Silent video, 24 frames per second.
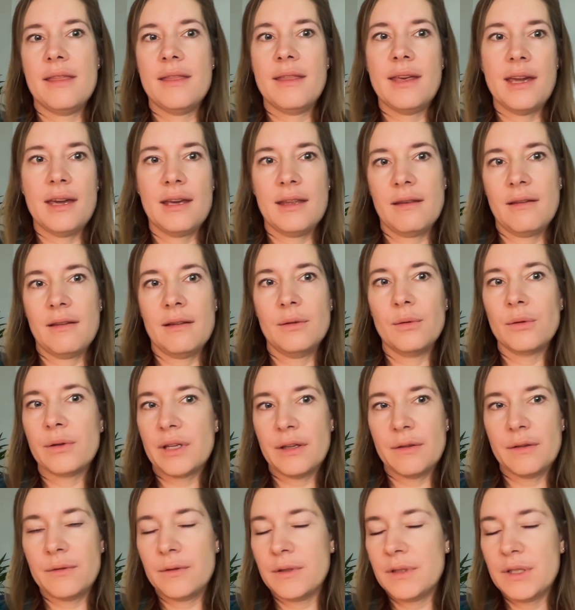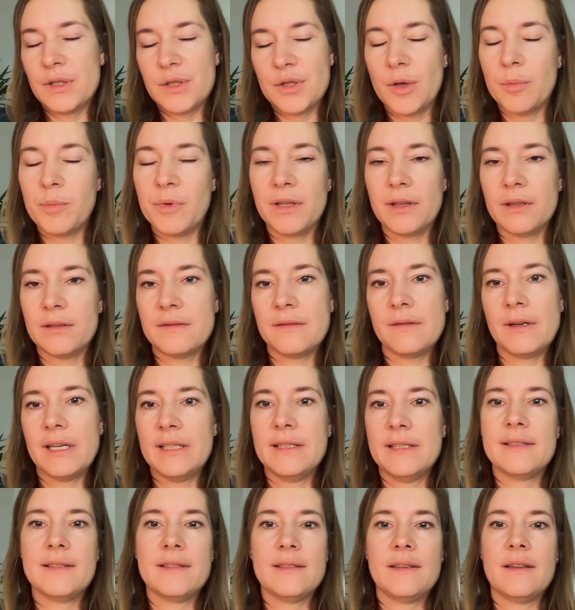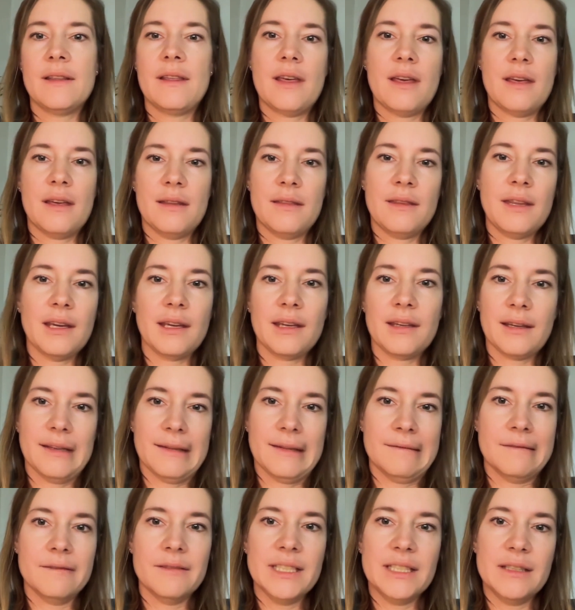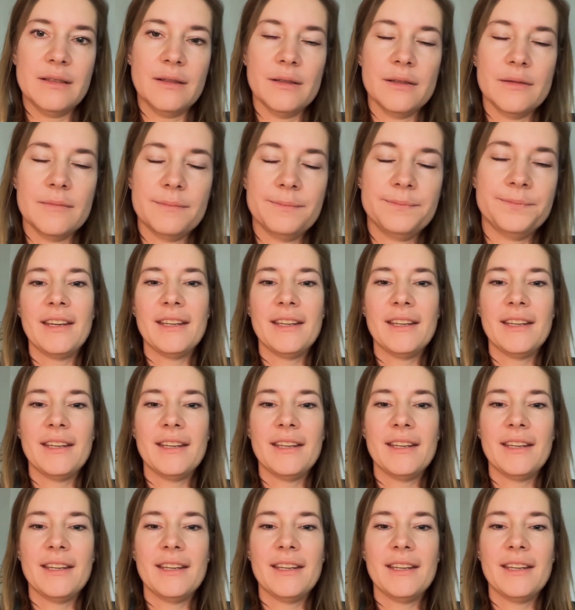they're looking for the shopping advice they can read on.